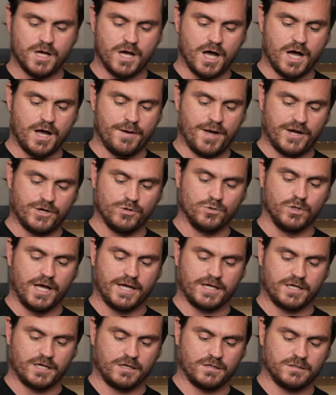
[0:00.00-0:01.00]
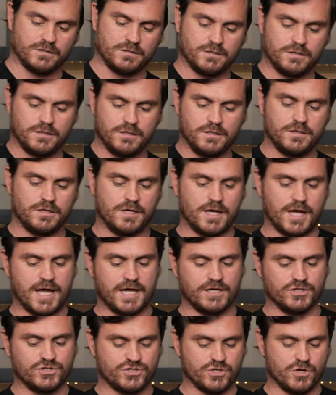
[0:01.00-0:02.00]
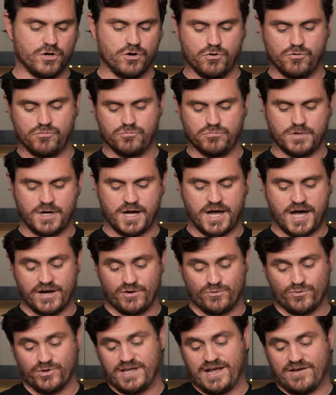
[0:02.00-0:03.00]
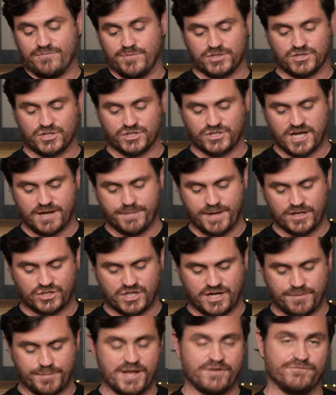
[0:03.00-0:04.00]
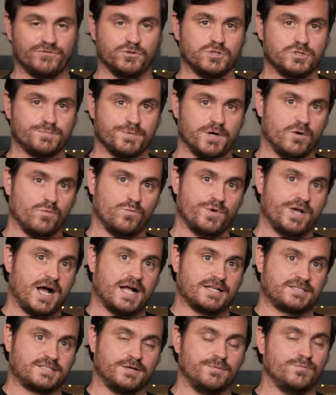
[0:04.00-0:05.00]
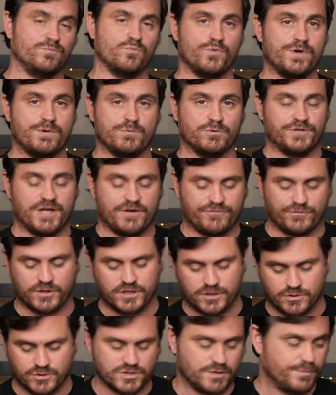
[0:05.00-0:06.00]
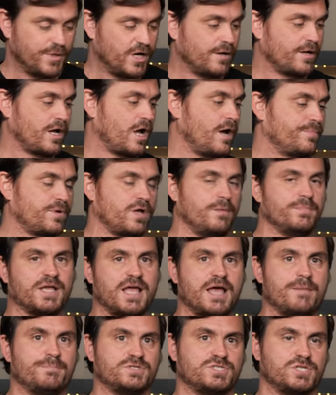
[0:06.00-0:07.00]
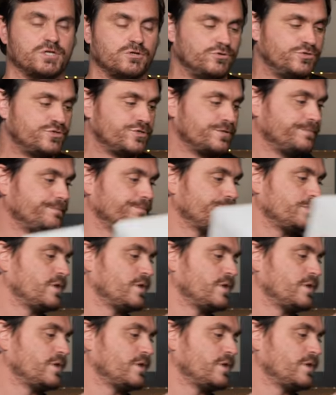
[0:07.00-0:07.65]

I do like it. And so I don't really have much to say about champagne flutes, but we got some. We will definitely use them in upcoming episodes.